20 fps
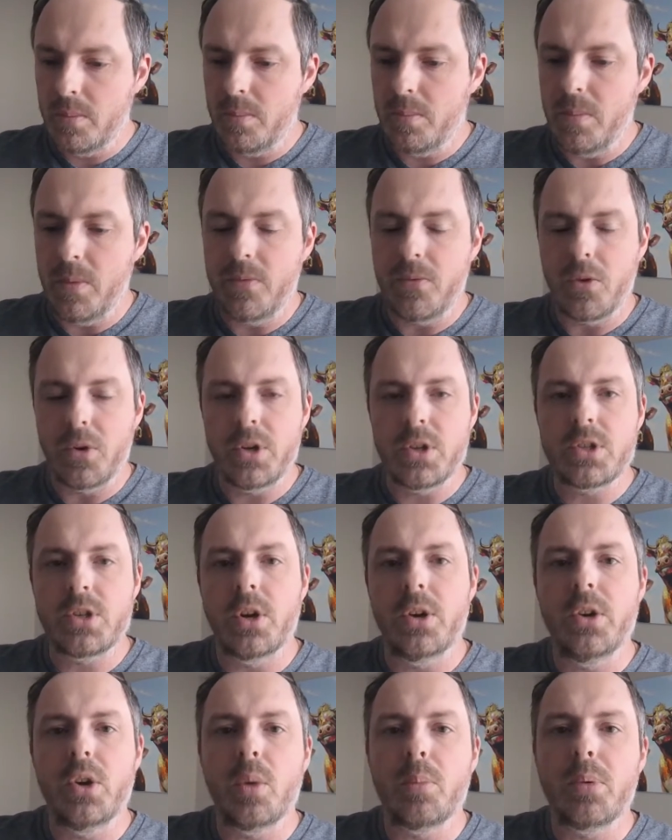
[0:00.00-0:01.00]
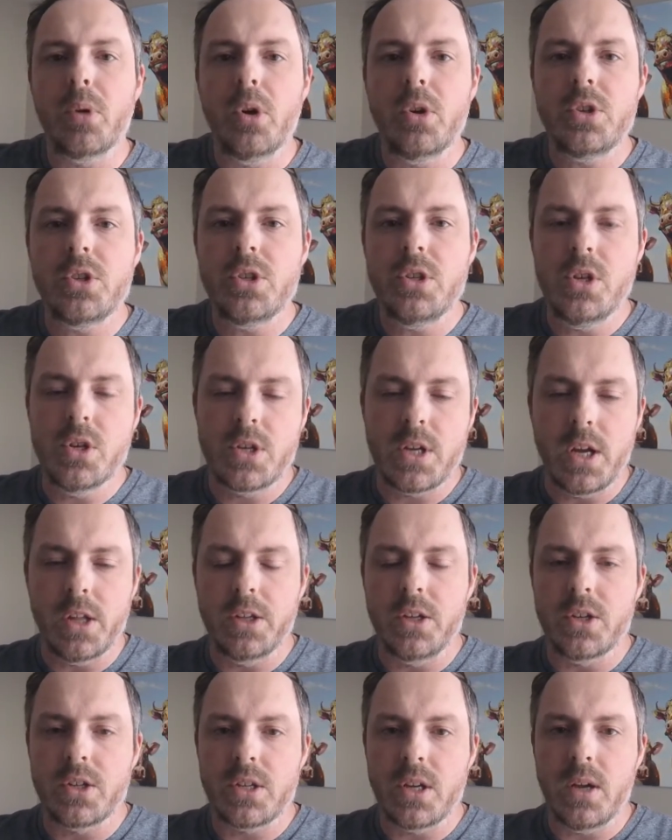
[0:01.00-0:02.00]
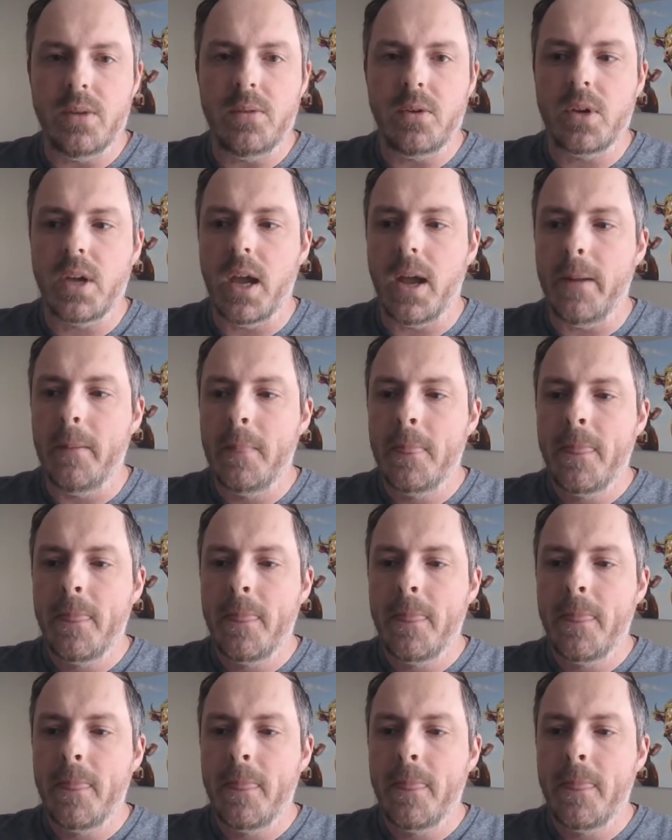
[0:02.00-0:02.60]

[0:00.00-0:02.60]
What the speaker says: before you start your approach, you're telling yourself, okay,